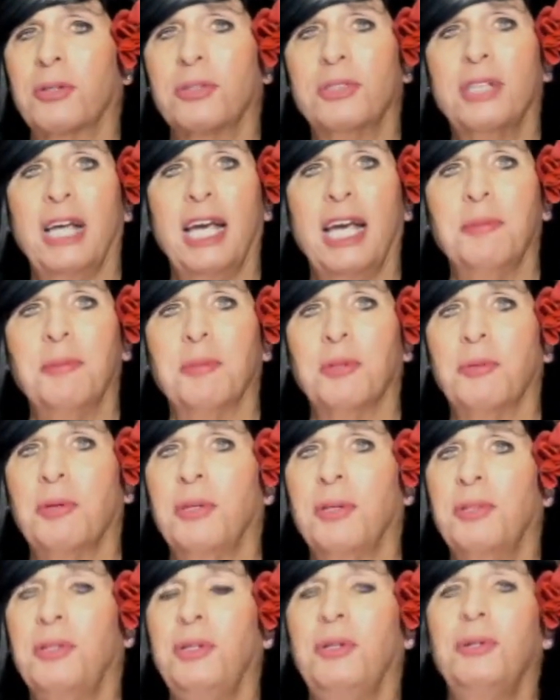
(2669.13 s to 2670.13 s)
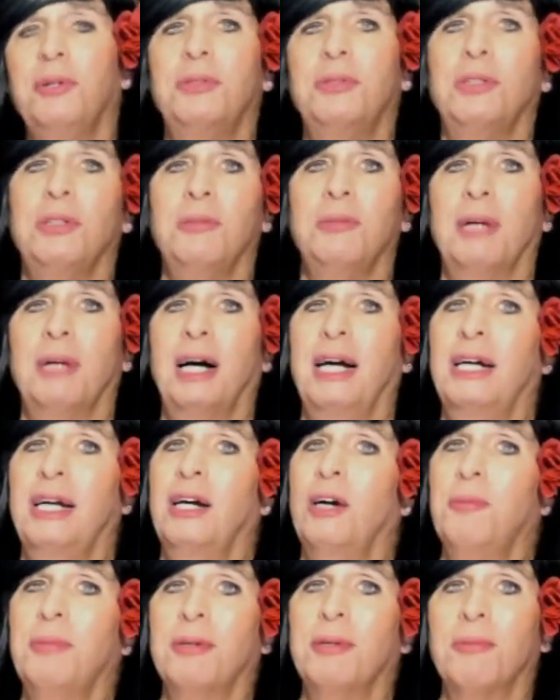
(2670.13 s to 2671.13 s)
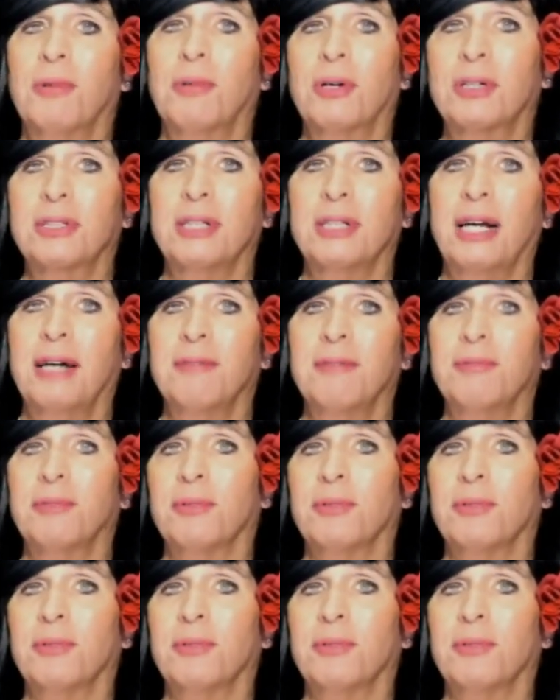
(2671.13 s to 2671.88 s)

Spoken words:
table with YouTube, I hope it works out for